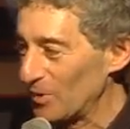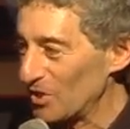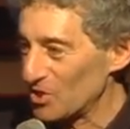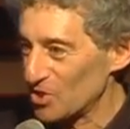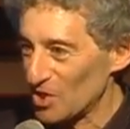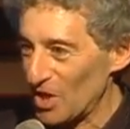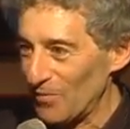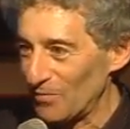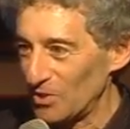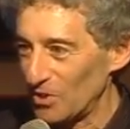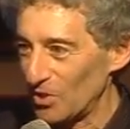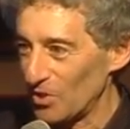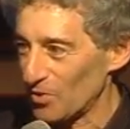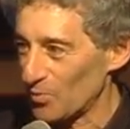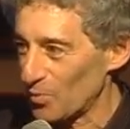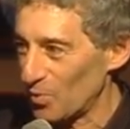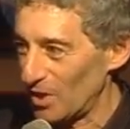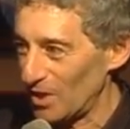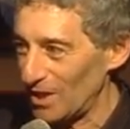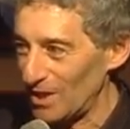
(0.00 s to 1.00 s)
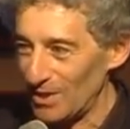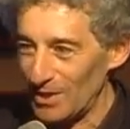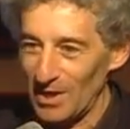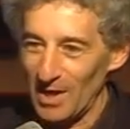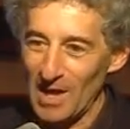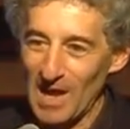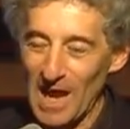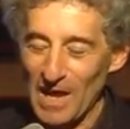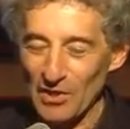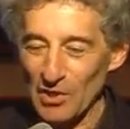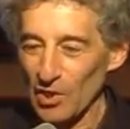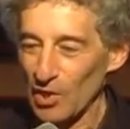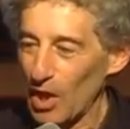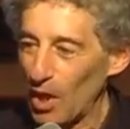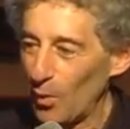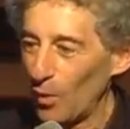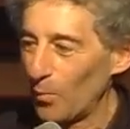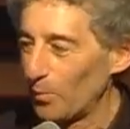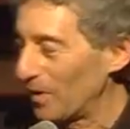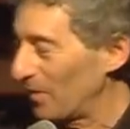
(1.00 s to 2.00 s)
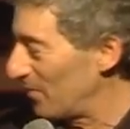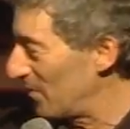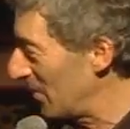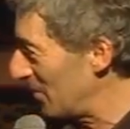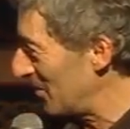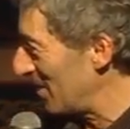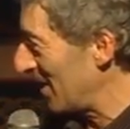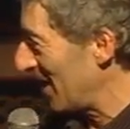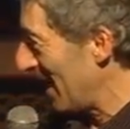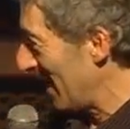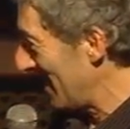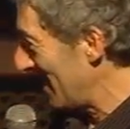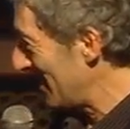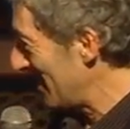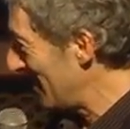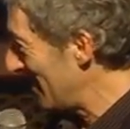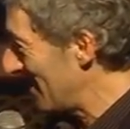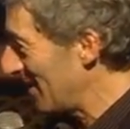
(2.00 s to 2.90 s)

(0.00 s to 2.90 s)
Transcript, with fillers: be 73 and the low will be 58.